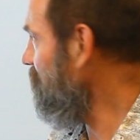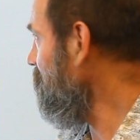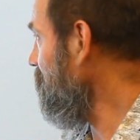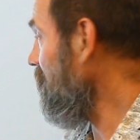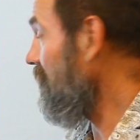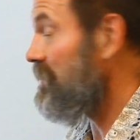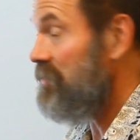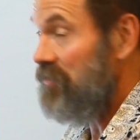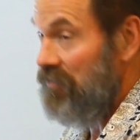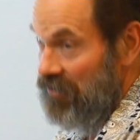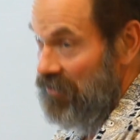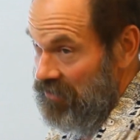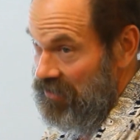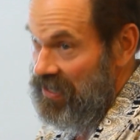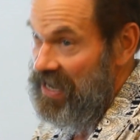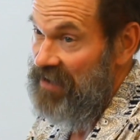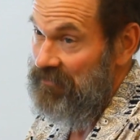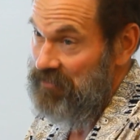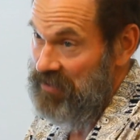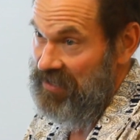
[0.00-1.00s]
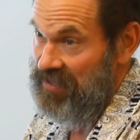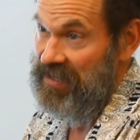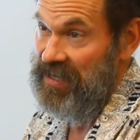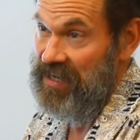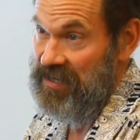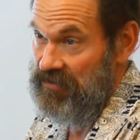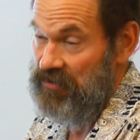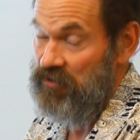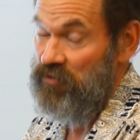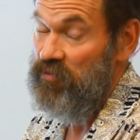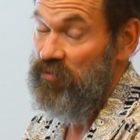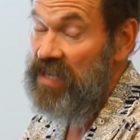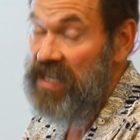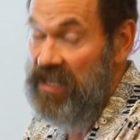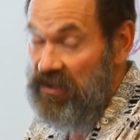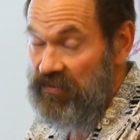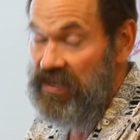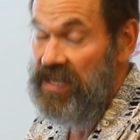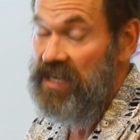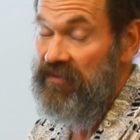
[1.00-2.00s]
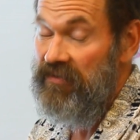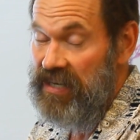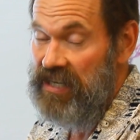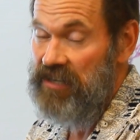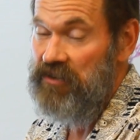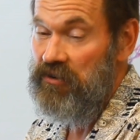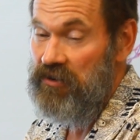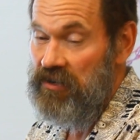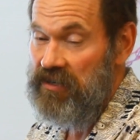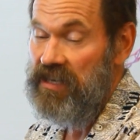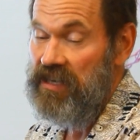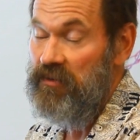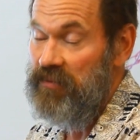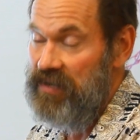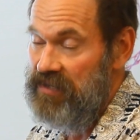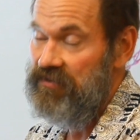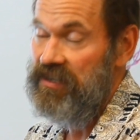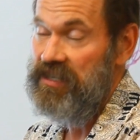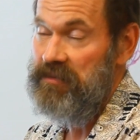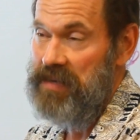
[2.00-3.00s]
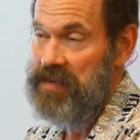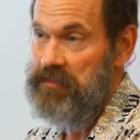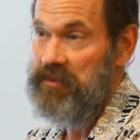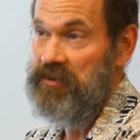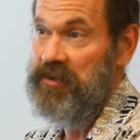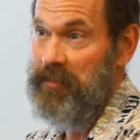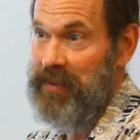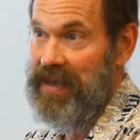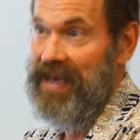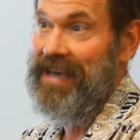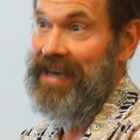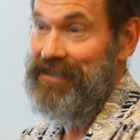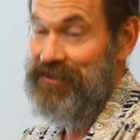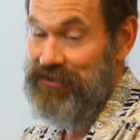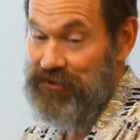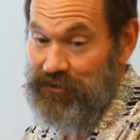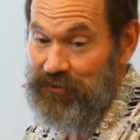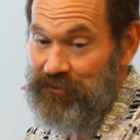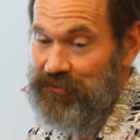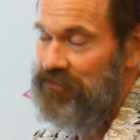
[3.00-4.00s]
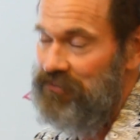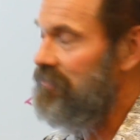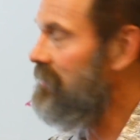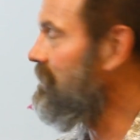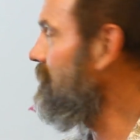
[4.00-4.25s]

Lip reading: Because there have been a lot of other really, really, really good looking, well dressed people in the past too.